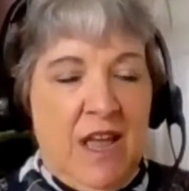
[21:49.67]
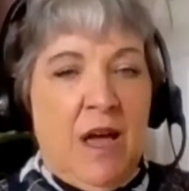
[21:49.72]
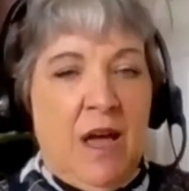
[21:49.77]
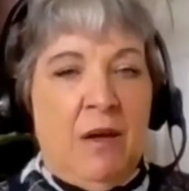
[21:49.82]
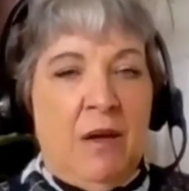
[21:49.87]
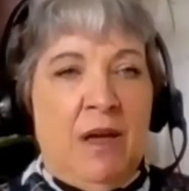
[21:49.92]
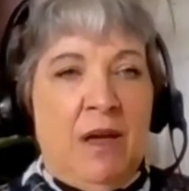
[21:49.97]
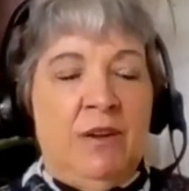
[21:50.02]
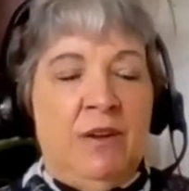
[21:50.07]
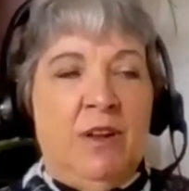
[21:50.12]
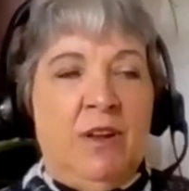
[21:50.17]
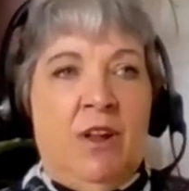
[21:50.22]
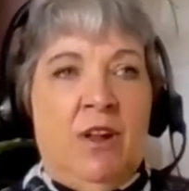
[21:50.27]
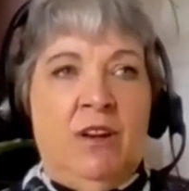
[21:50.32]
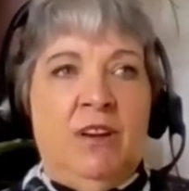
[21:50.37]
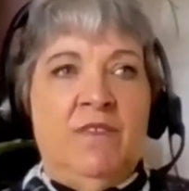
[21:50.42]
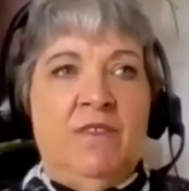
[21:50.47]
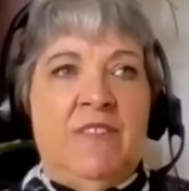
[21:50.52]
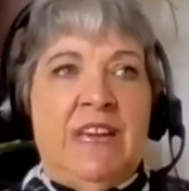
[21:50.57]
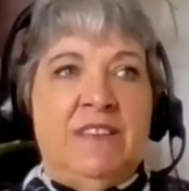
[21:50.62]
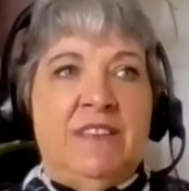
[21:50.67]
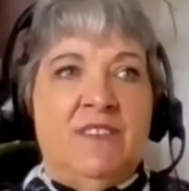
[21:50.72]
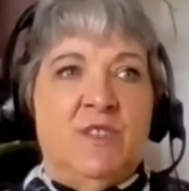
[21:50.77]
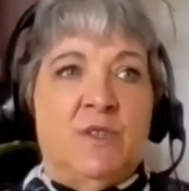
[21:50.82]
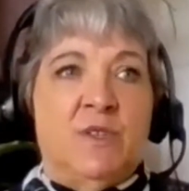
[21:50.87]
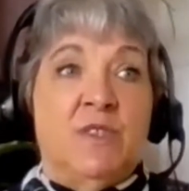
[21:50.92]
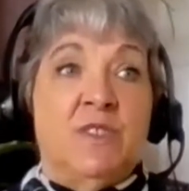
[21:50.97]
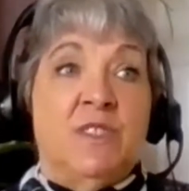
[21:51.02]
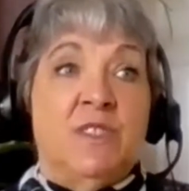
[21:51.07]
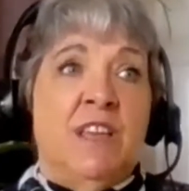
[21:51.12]
And a lot of that is
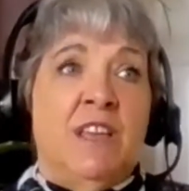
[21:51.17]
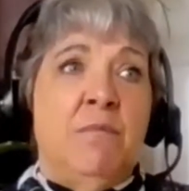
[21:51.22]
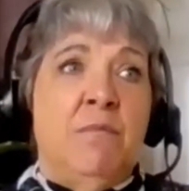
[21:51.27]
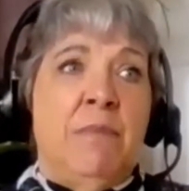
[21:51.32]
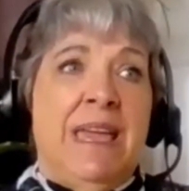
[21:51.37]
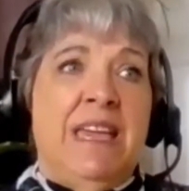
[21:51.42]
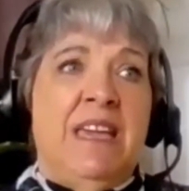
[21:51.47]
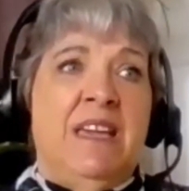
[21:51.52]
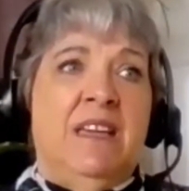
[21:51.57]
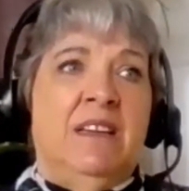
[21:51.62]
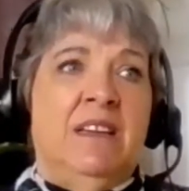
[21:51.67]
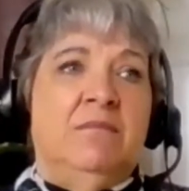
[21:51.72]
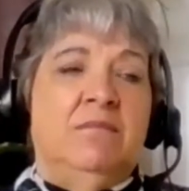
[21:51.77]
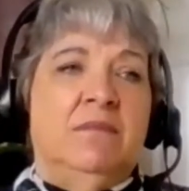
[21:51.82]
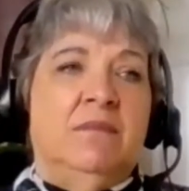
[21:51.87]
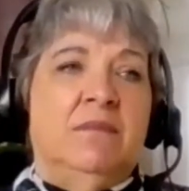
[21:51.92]
because they make it